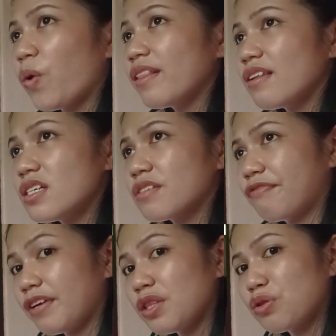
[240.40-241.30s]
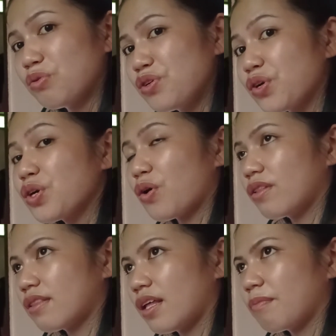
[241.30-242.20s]
what is fit to your
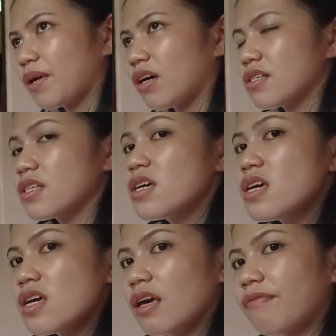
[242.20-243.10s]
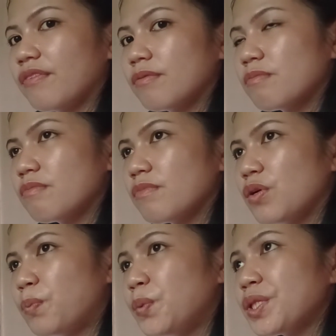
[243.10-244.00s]
content, because if
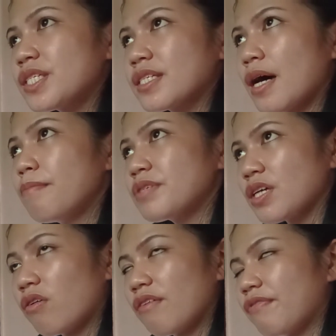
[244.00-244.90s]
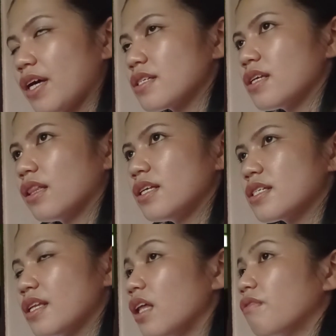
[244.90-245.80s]
you put some sound effects that
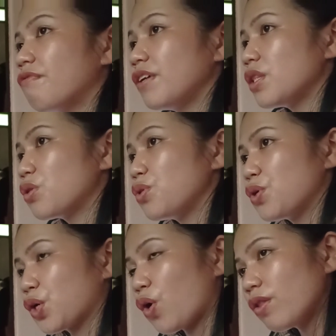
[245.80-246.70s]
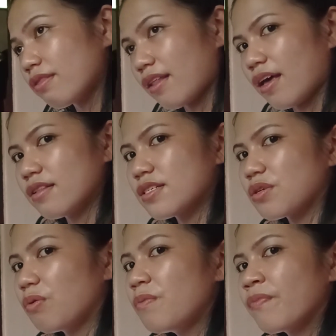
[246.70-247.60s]
is not fit to your content,
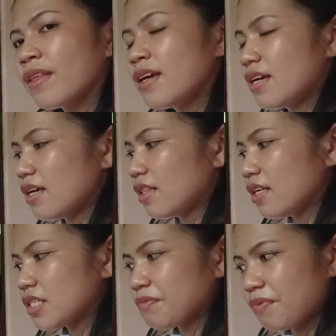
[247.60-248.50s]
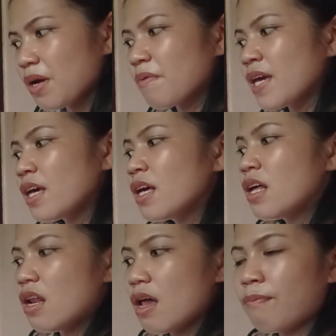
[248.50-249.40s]
so it is very
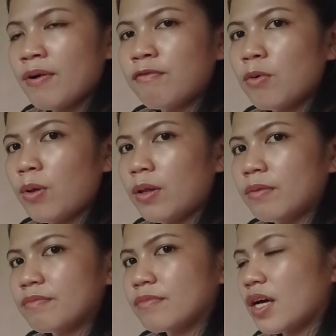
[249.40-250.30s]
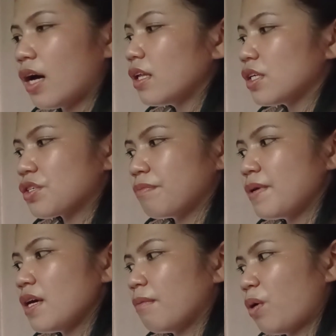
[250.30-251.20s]
laughable and it should
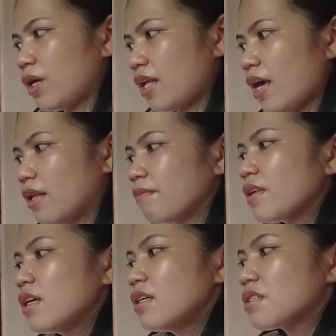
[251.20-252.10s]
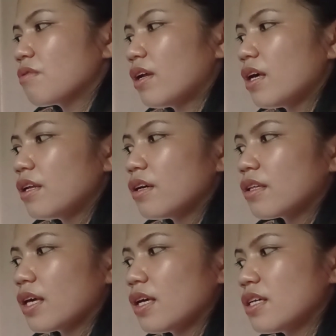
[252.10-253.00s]
be avoided. So another
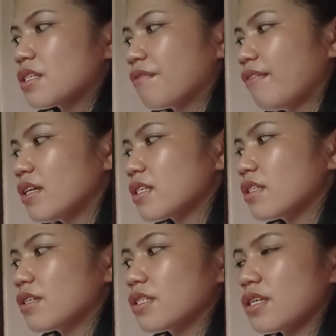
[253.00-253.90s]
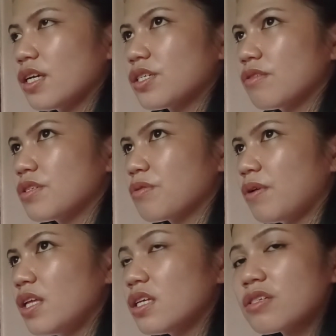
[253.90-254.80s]
thing is reveals and translation. So
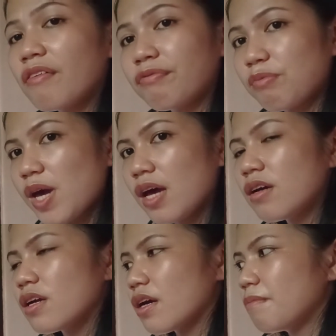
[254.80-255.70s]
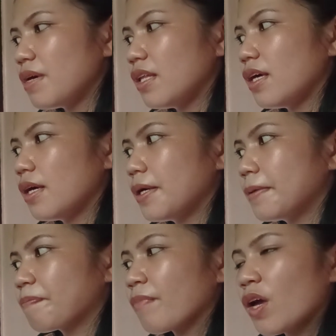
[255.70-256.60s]
in the software, there are
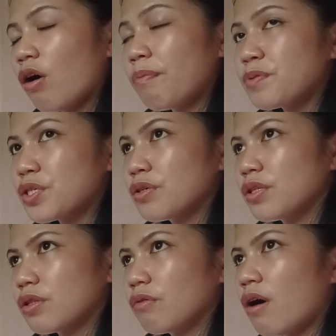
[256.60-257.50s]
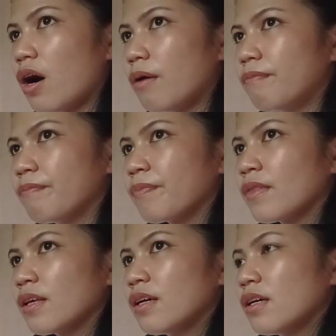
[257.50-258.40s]
many options to have
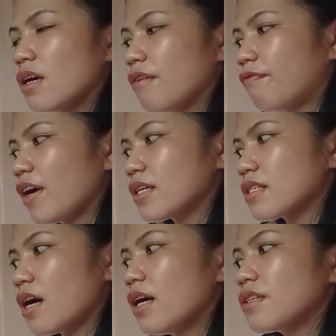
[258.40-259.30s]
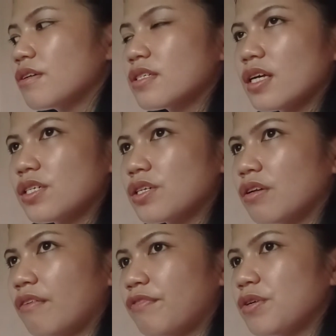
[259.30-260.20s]
effects and
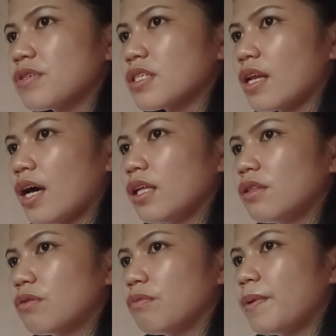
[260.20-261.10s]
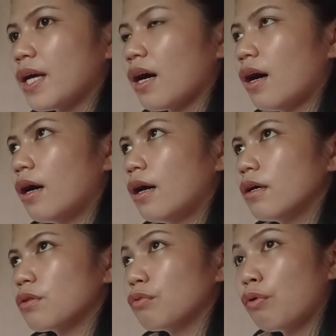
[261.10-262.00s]
translation of your slide to
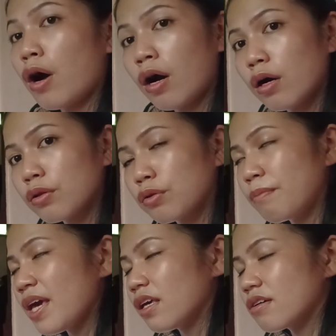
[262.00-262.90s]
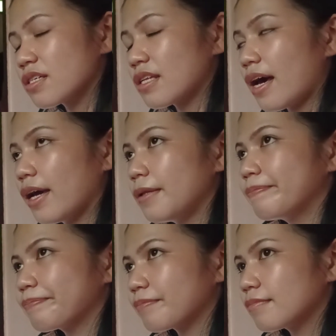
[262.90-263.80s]
make your slide
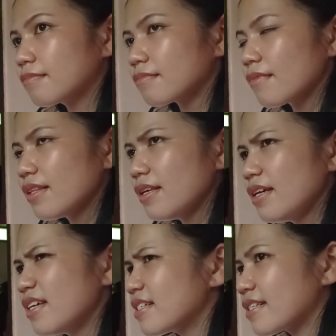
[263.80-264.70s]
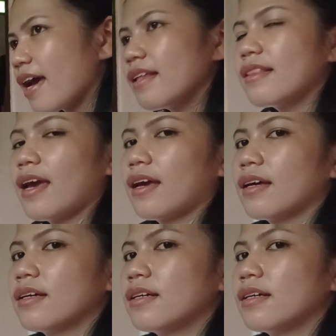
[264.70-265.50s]
exciting.